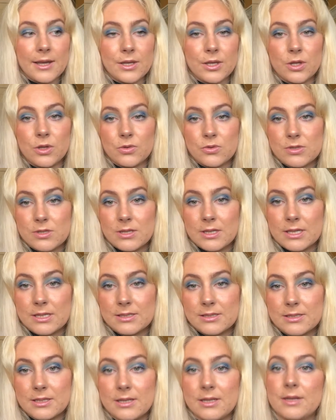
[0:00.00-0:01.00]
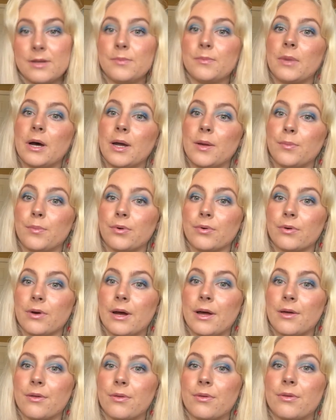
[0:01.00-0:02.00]
I used this in my
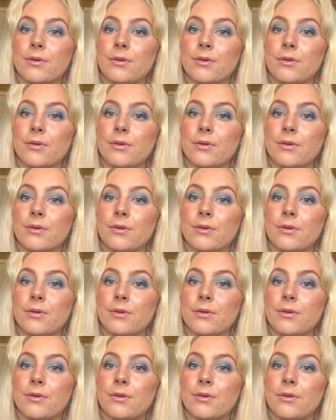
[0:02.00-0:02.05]
breath.